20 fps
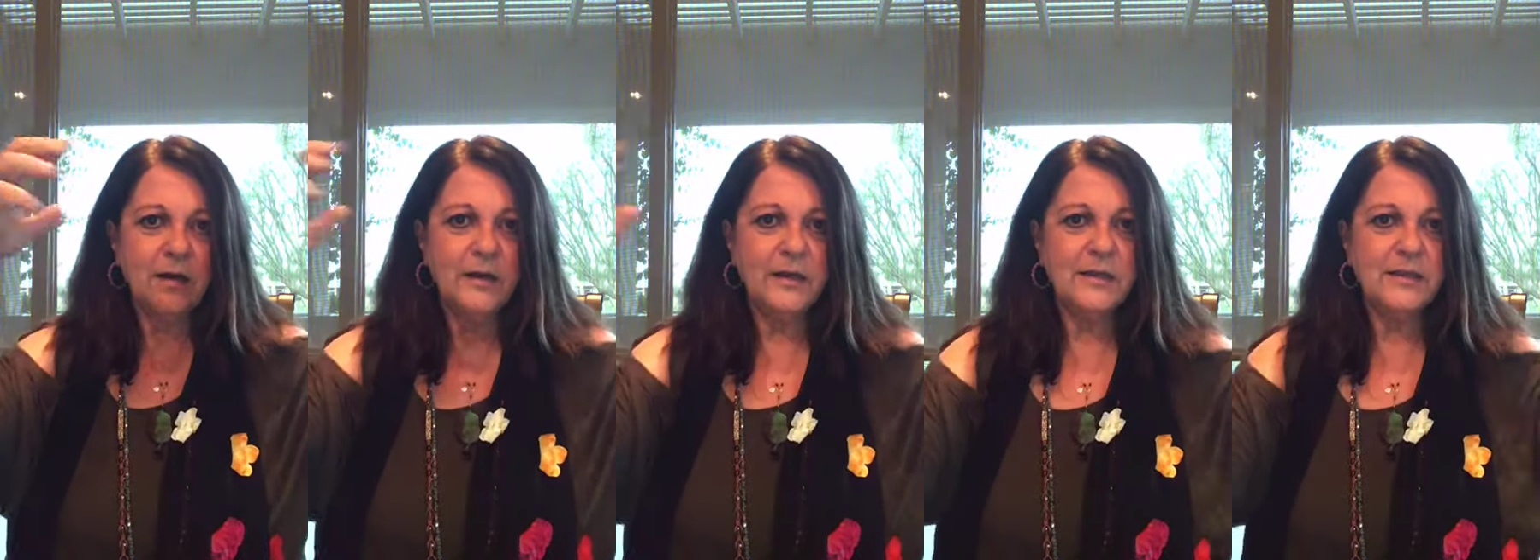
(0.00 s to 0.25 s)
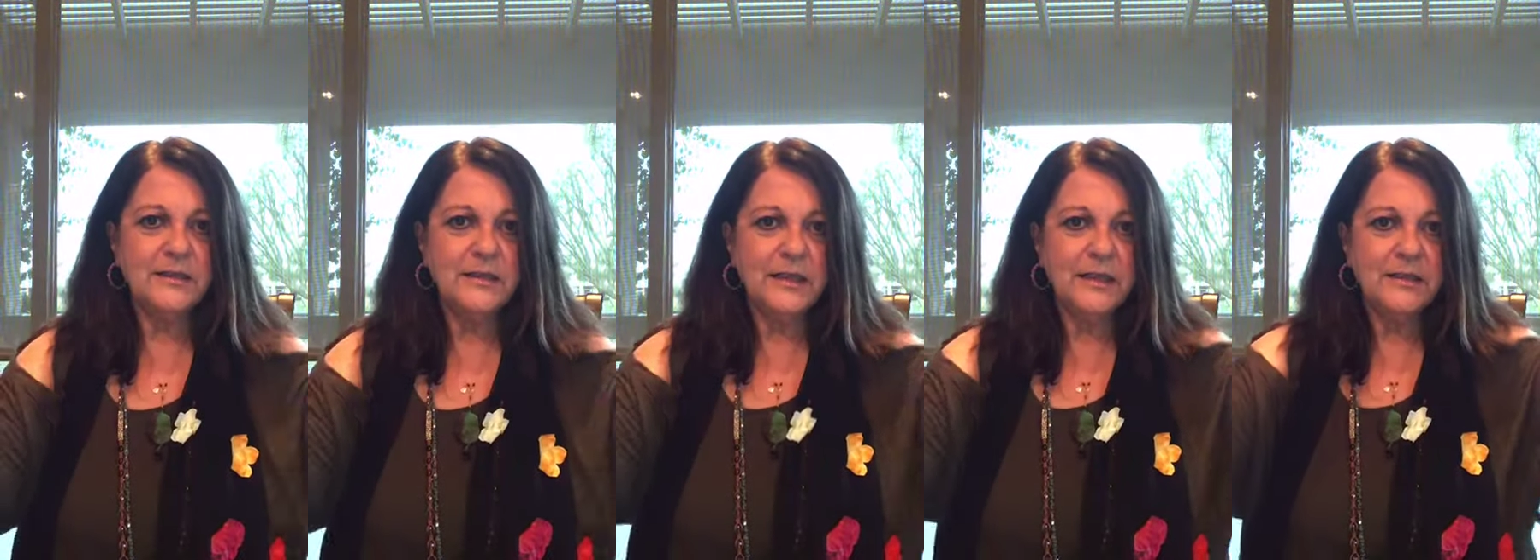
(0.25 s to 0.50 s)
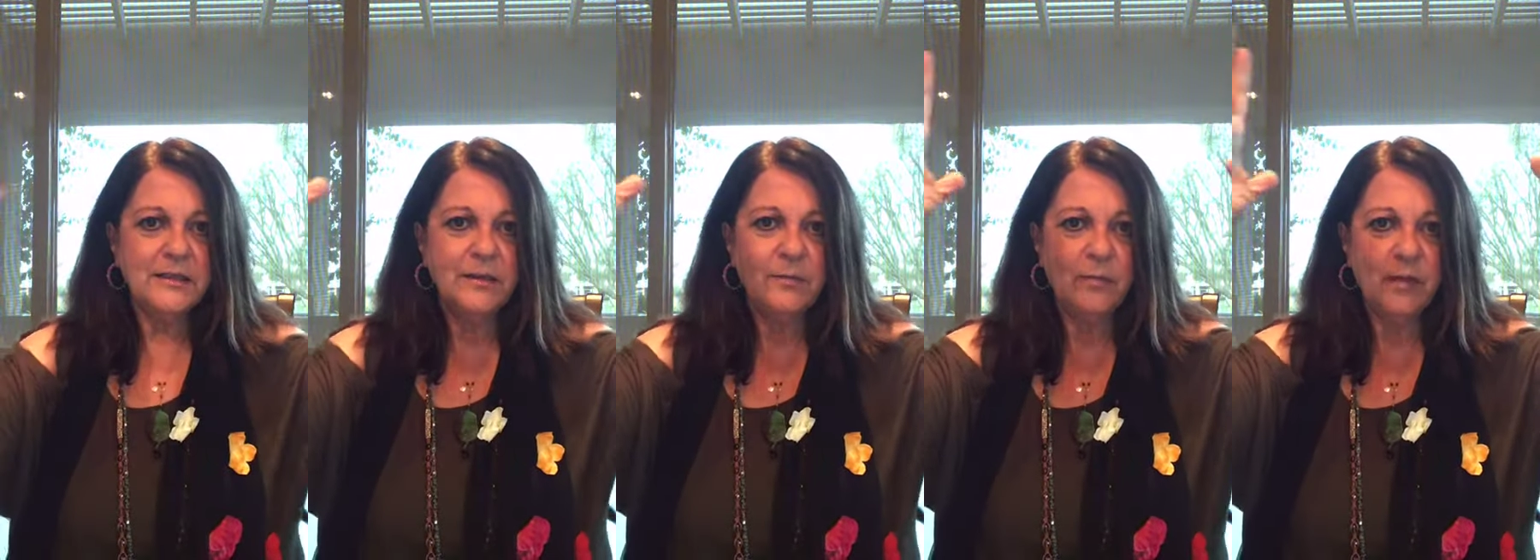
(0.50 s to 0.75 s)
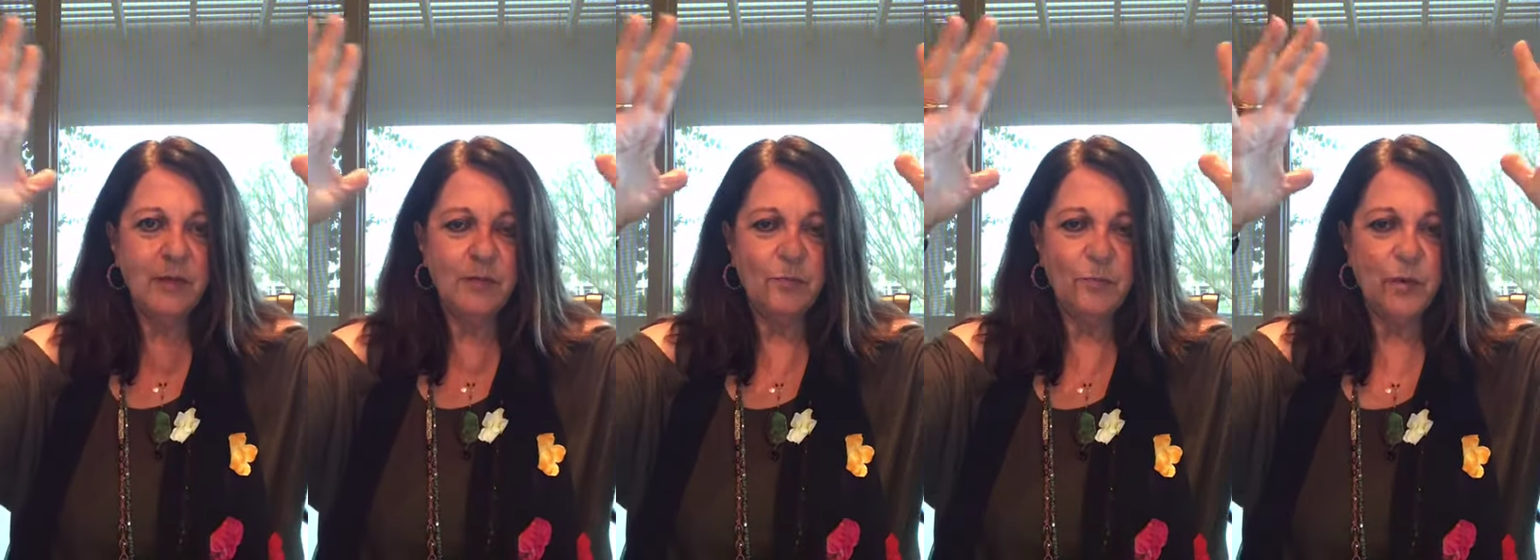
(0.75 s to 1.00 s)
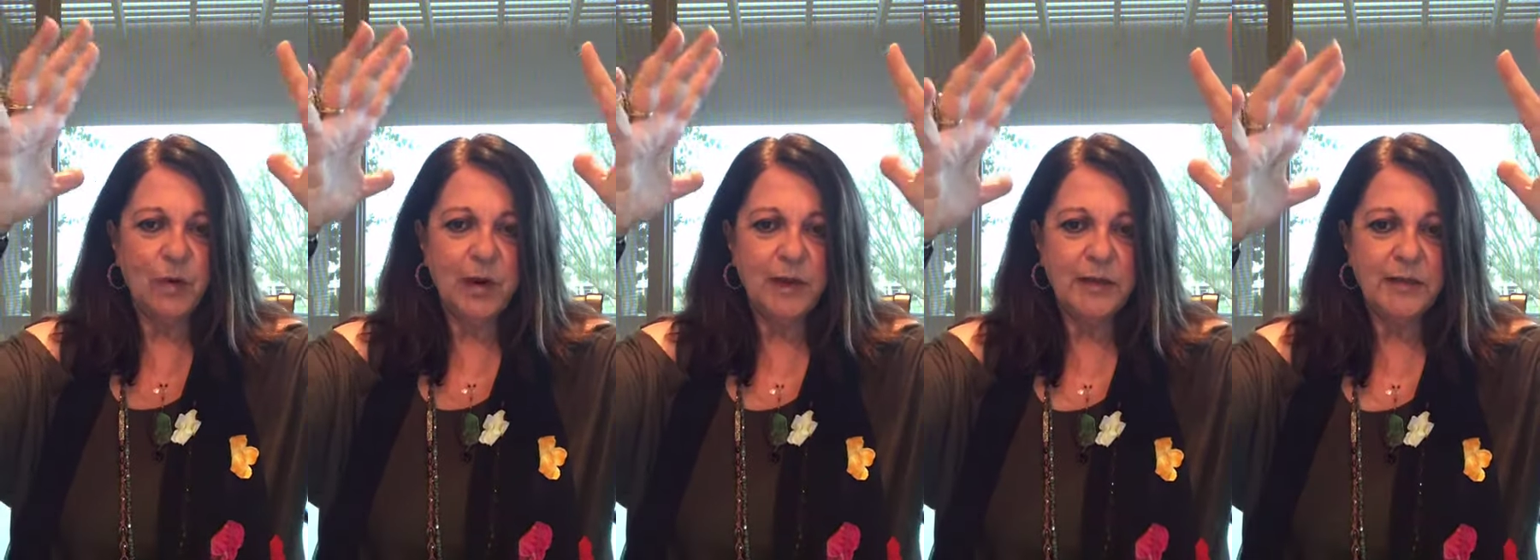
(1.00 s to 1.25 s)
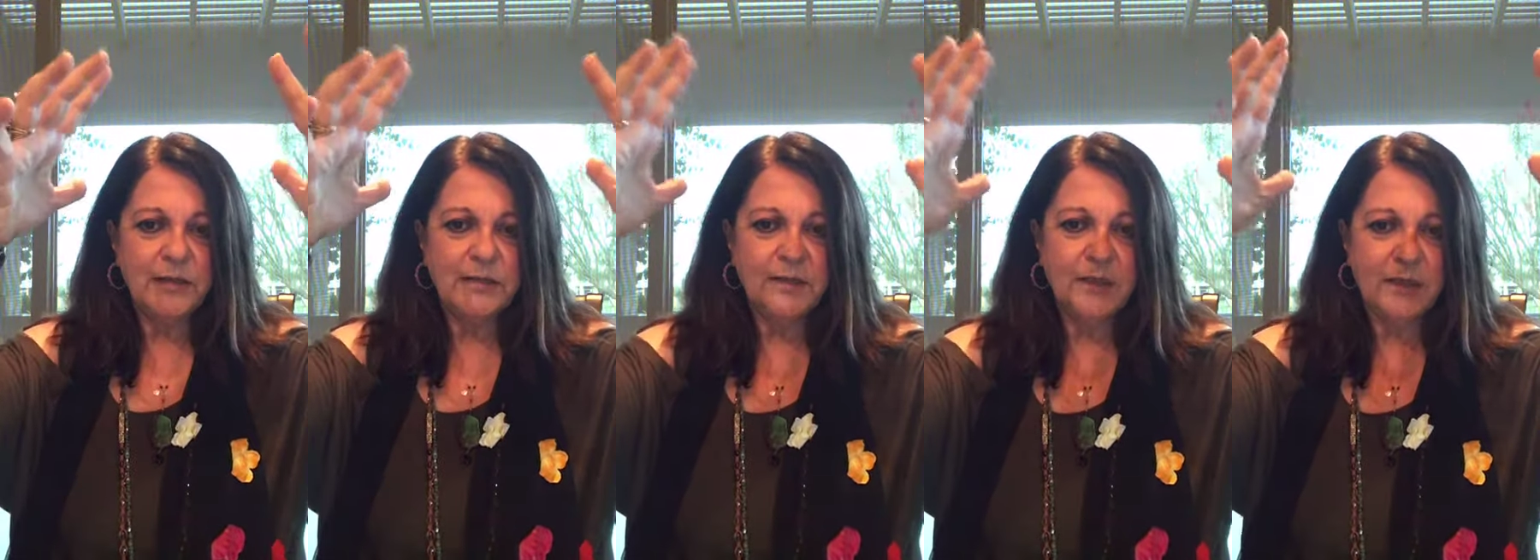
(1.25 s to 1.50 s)
and it's like somebody brought
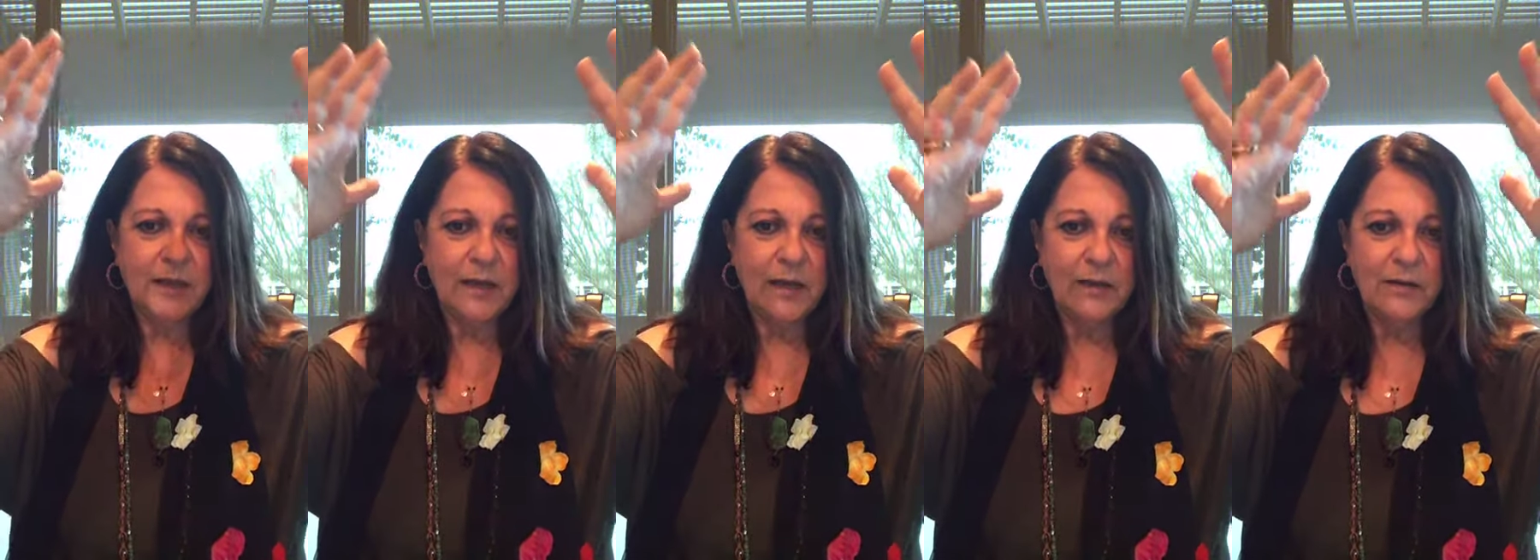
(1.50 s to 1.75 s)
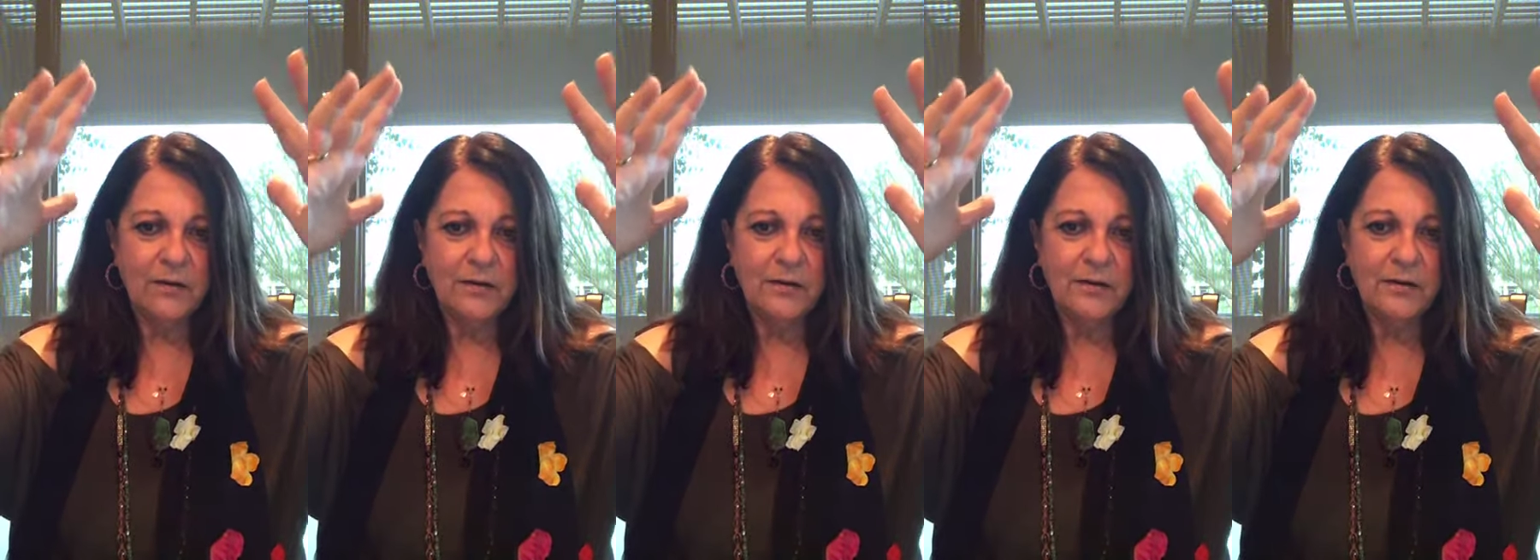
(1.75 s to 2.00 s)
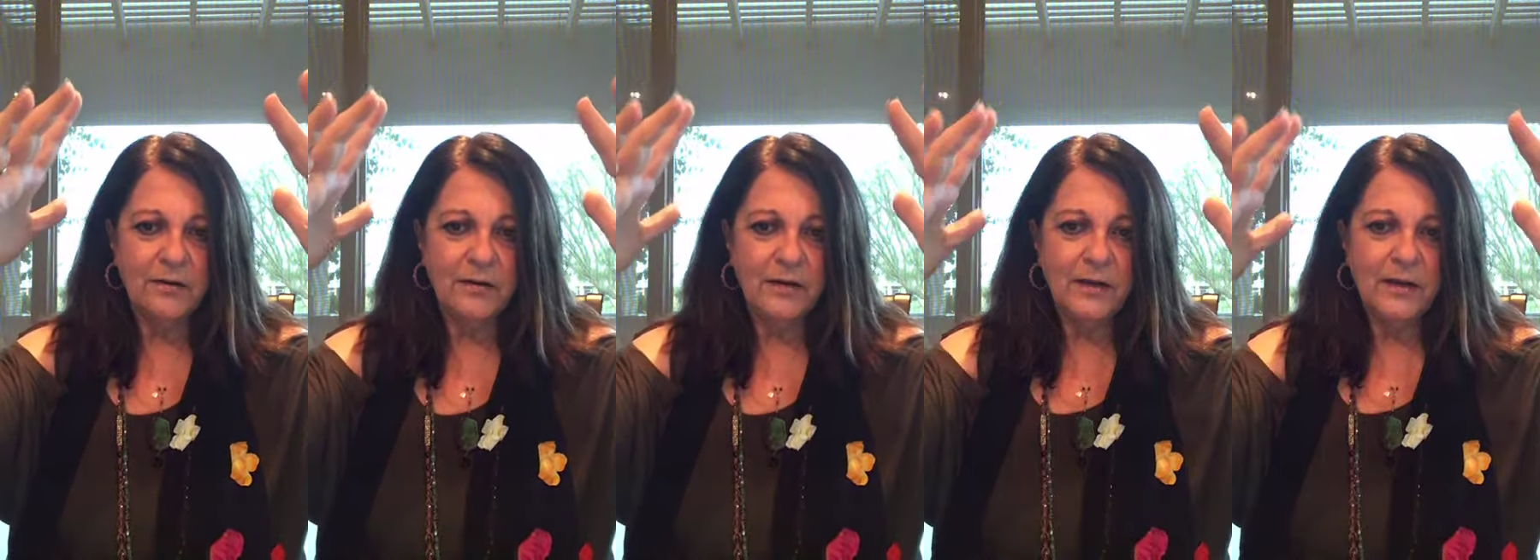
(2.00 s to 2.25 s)
us together.